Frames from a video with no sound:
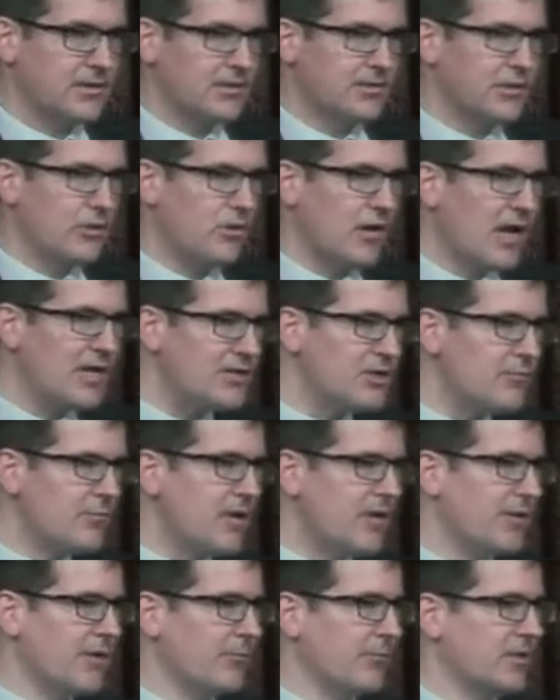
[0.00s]
So as you
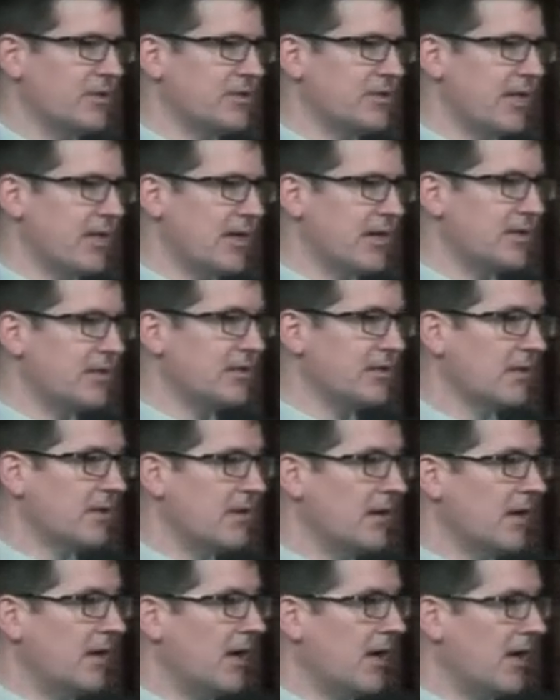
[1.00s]
make your mistakes,
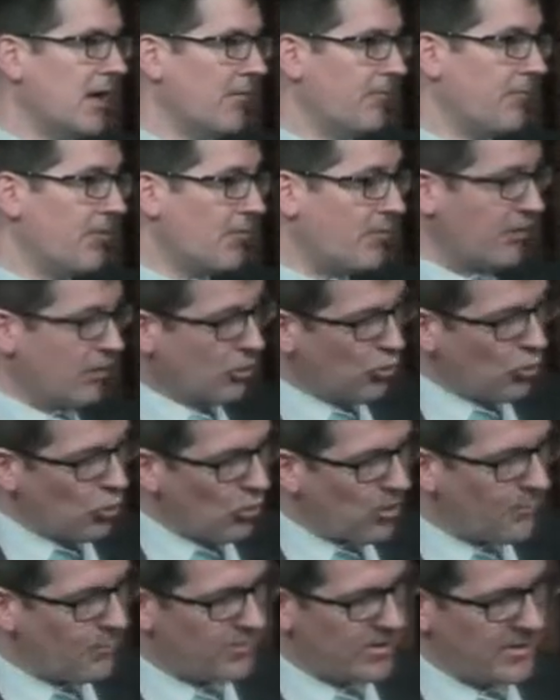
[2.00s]
you can
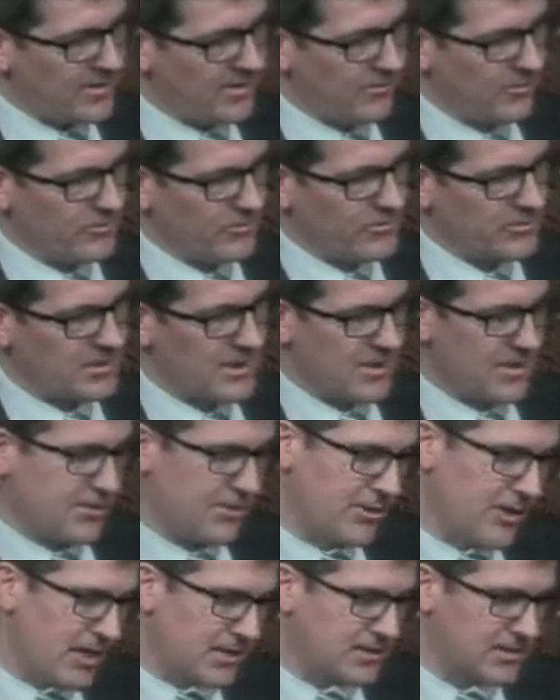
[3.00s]
incorporate those in your
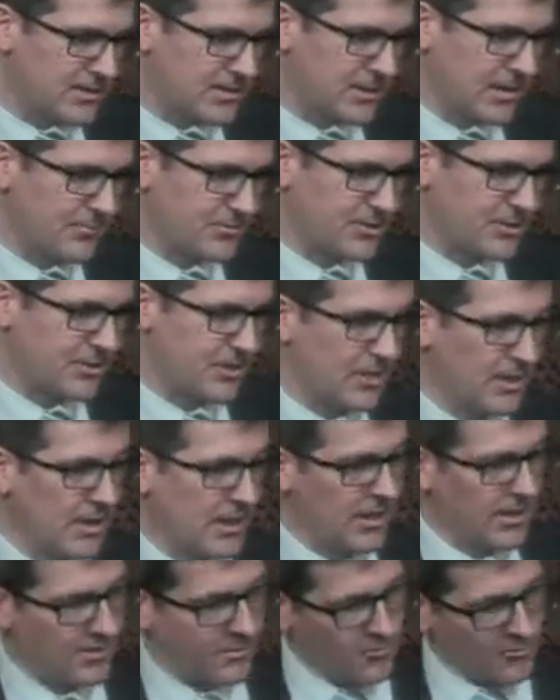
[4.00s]
next assumption
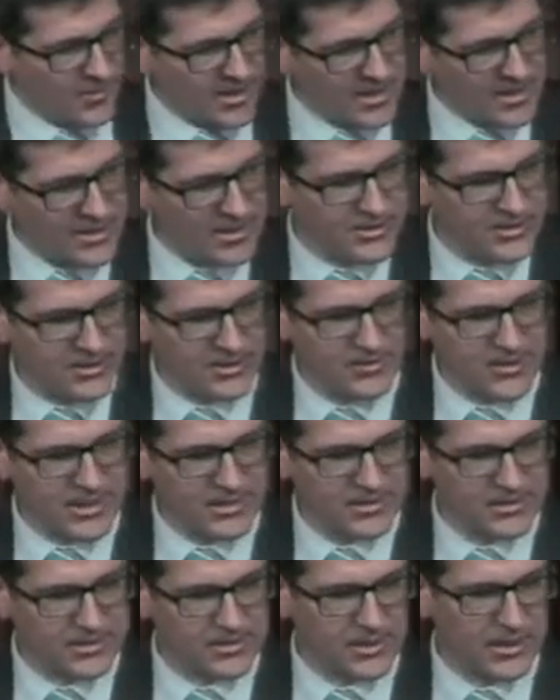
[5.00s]
and take it into your next
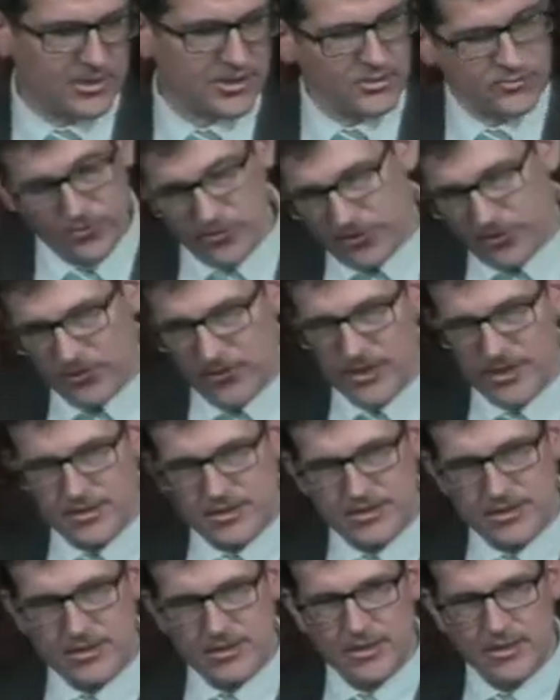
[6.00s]
discussion with your
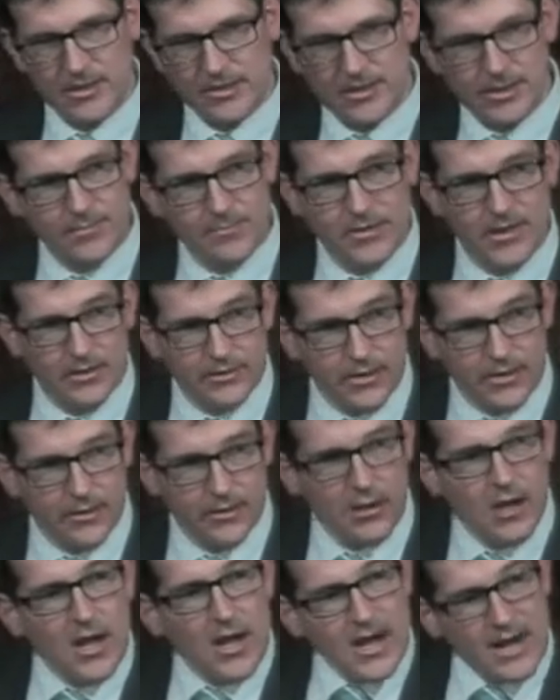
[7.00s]
next key opinion
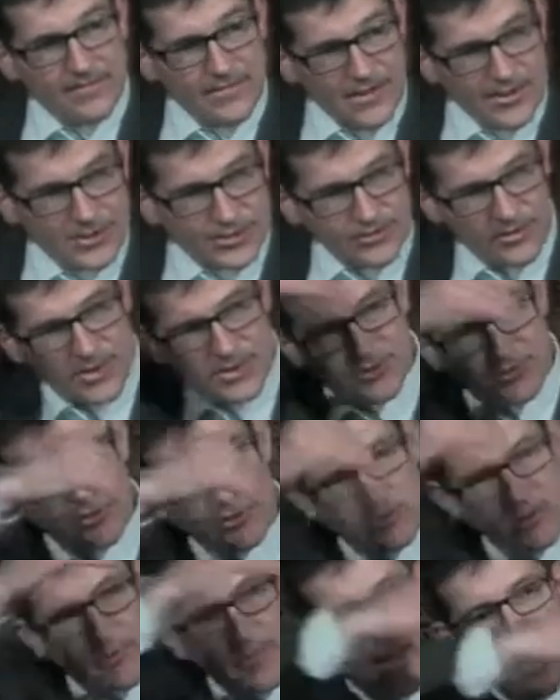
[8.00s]
leader, and eventually
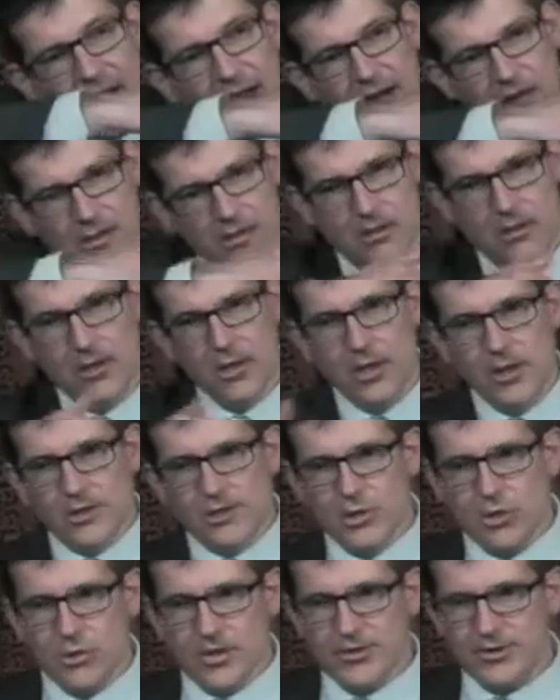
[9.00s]
circle back.
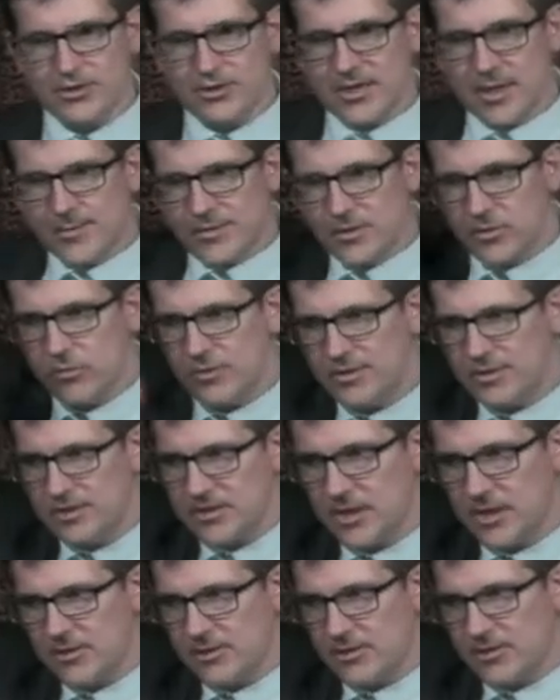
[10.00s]
So in your subsequent
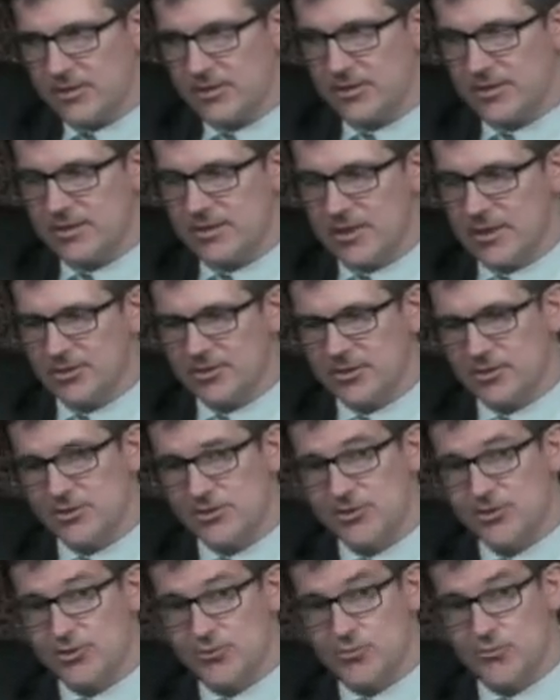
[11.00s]

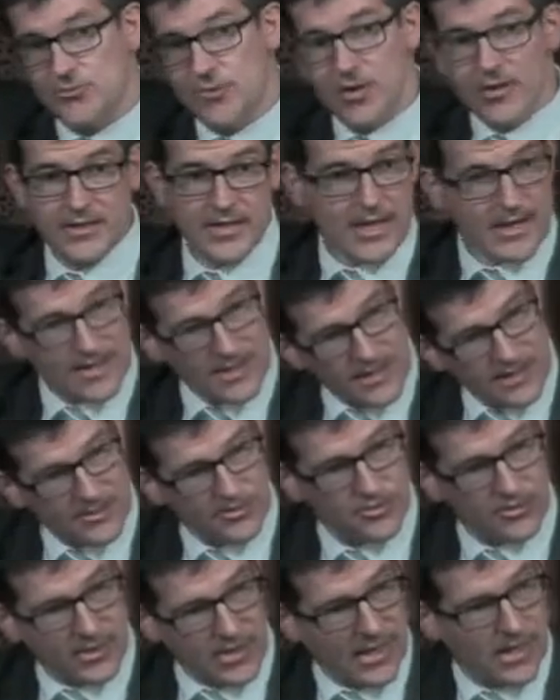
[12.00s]
discussions, you've taken
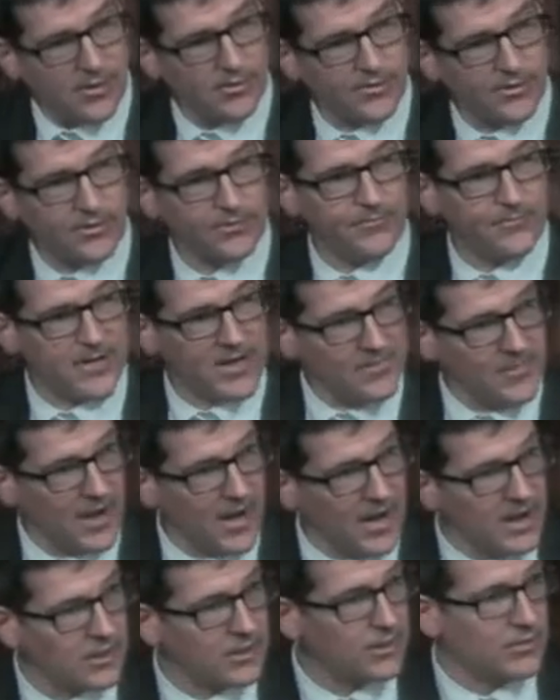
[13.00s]
into account their
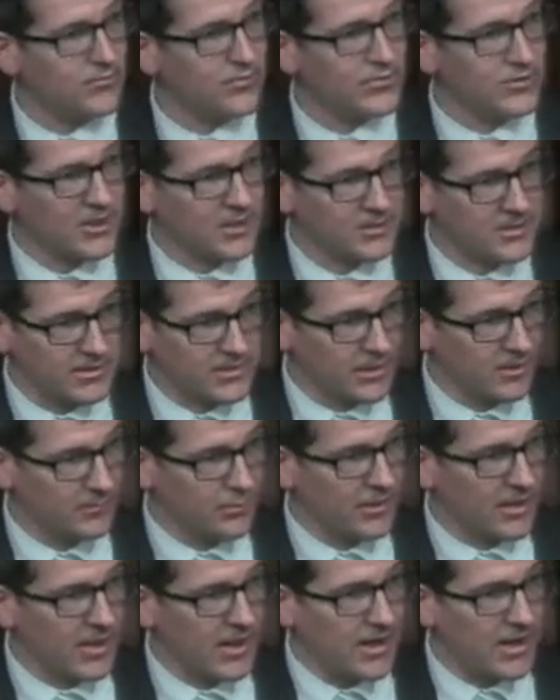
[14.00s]
feedback, you've adjusted their
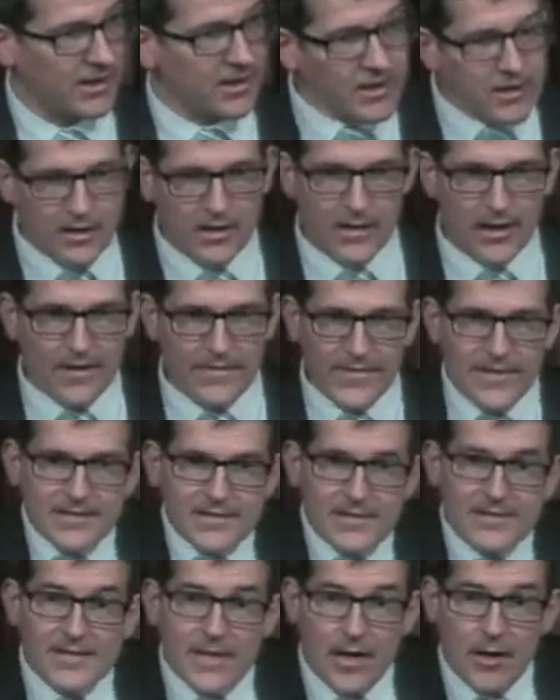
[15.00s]
plan. This
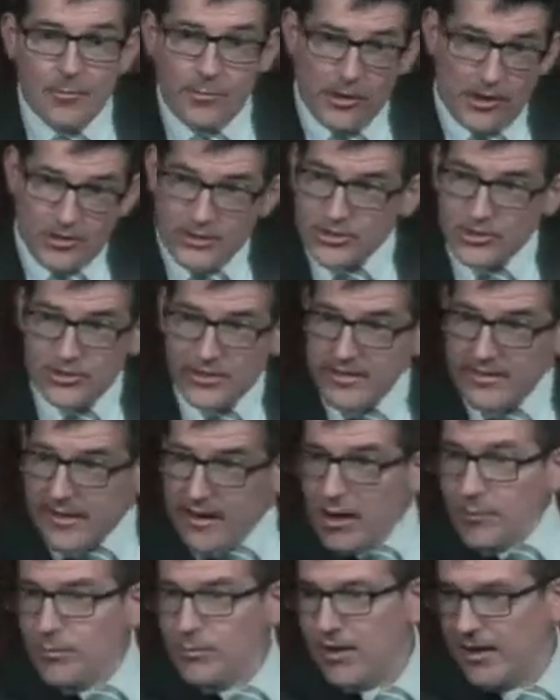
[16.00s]
is now partially
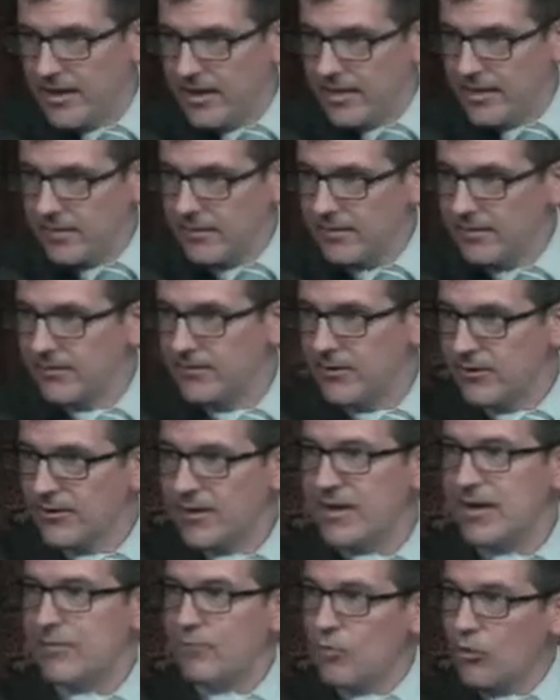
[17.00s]
their plan. They're
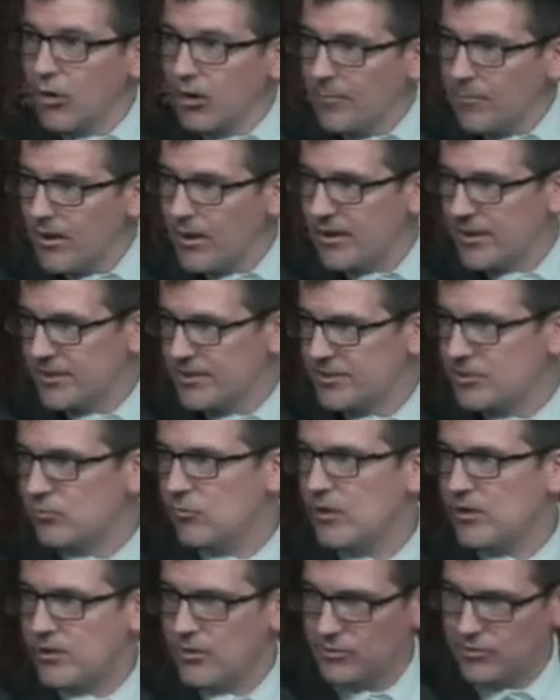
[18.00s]
getting more bought into
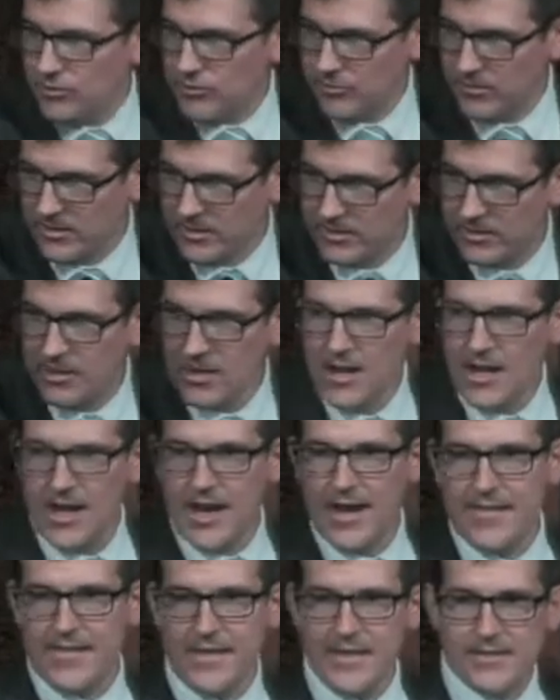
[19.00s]
what you're doing,
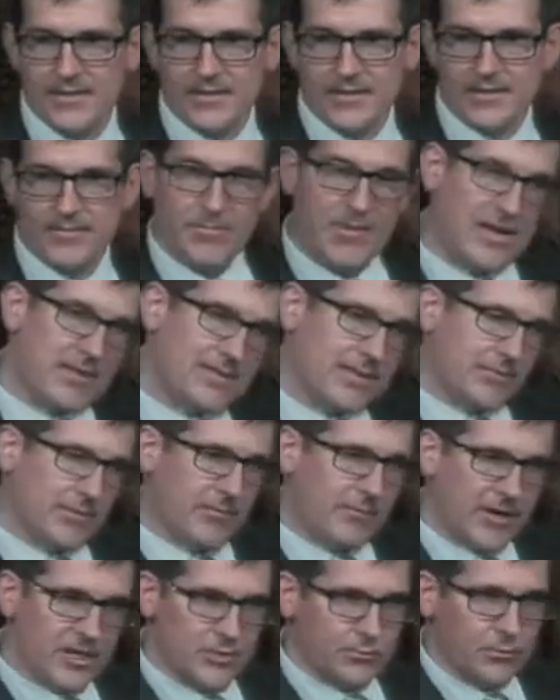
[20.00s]
and this makes them a
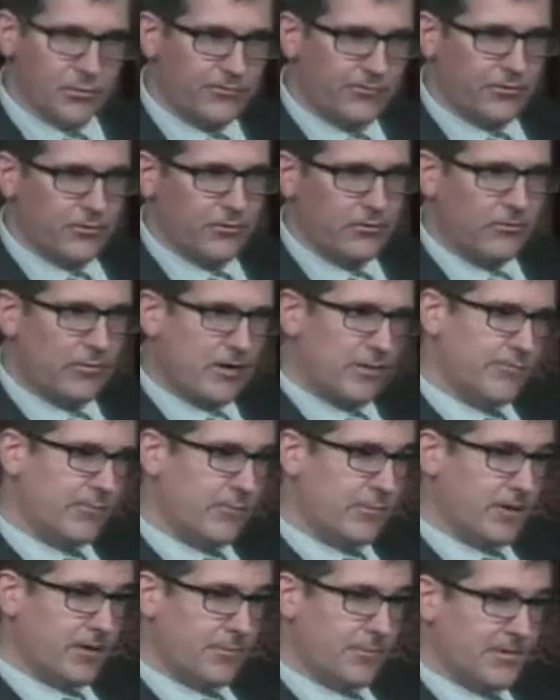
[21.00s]
much more fertile ground for
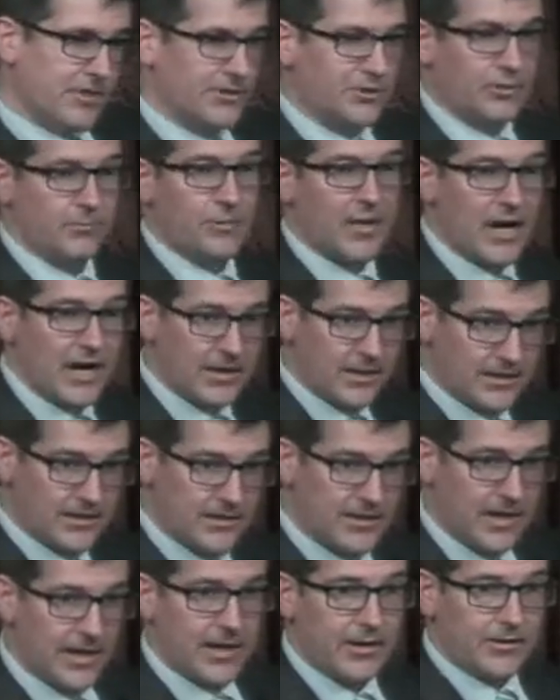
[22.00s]
being a potential pilot
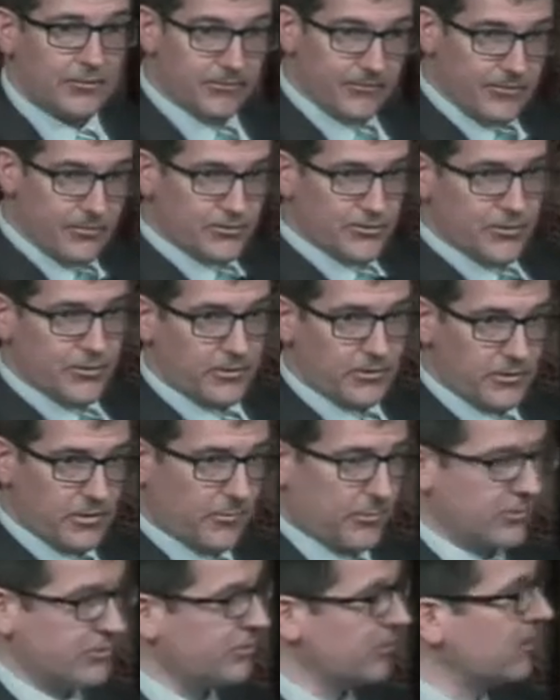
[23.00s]
site or future
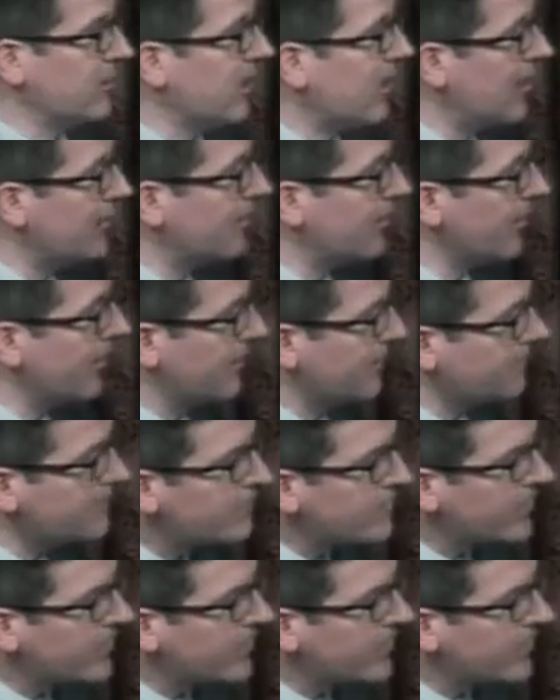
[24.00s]
commercial collaborator.